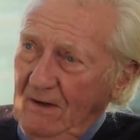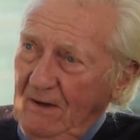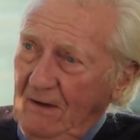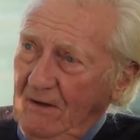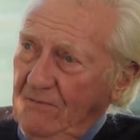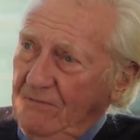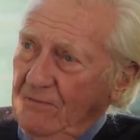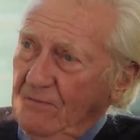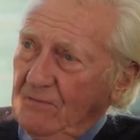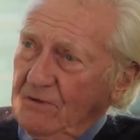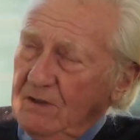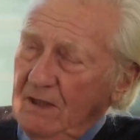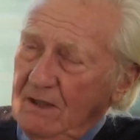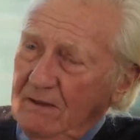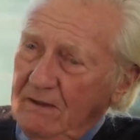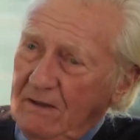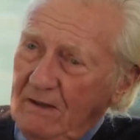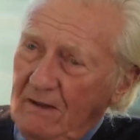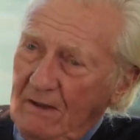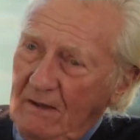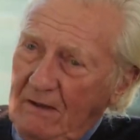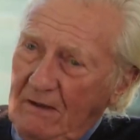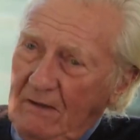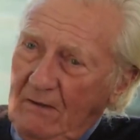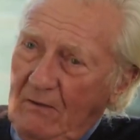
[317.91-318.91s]
If you
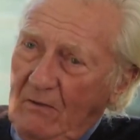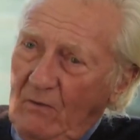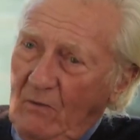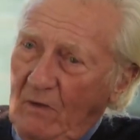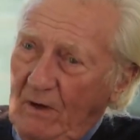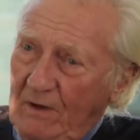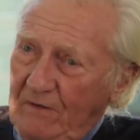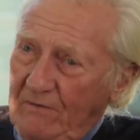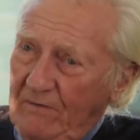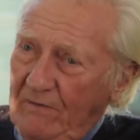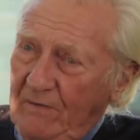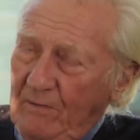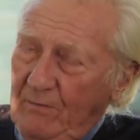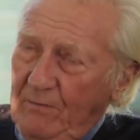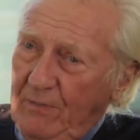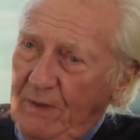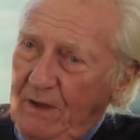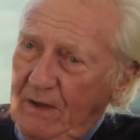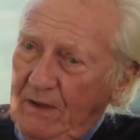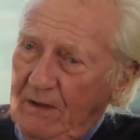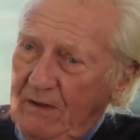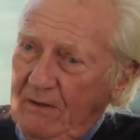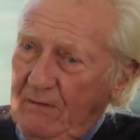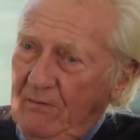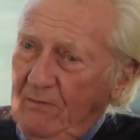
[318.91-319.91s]
take one of the
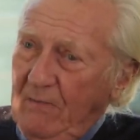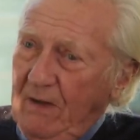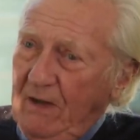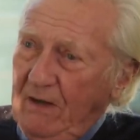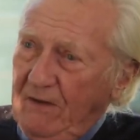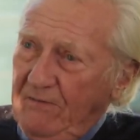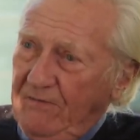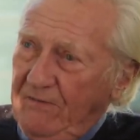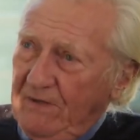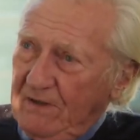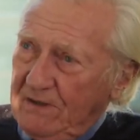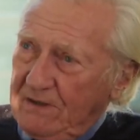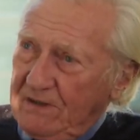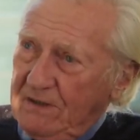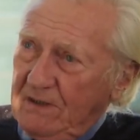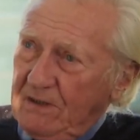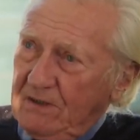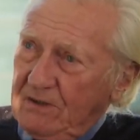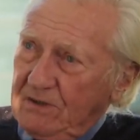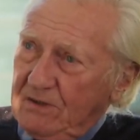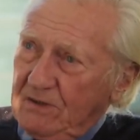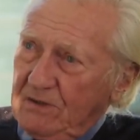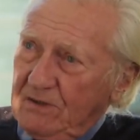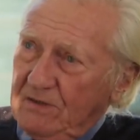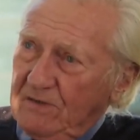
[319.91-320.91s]
big
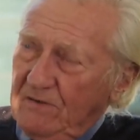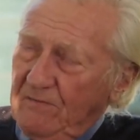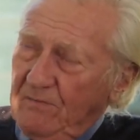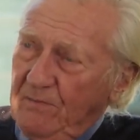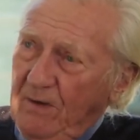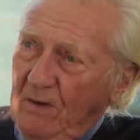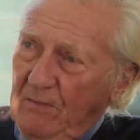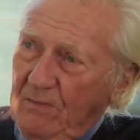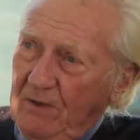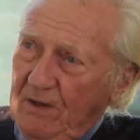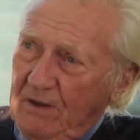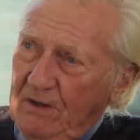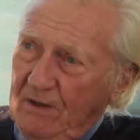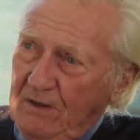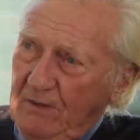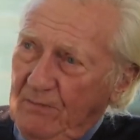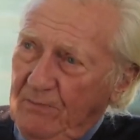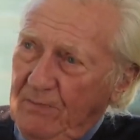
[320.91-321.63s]
manifestations of public